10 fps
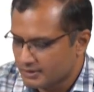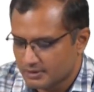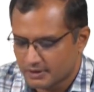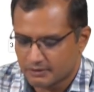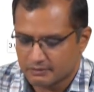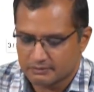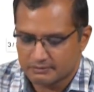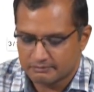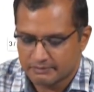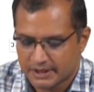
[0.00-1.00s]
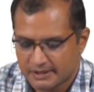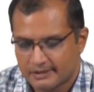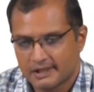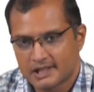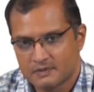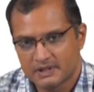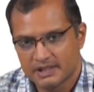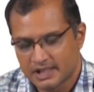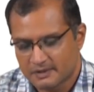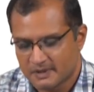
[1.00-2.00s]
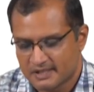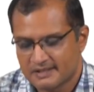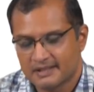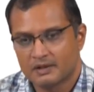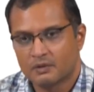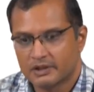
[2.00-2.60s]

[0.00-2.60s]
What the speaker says: not be discouraged with the expressions that are going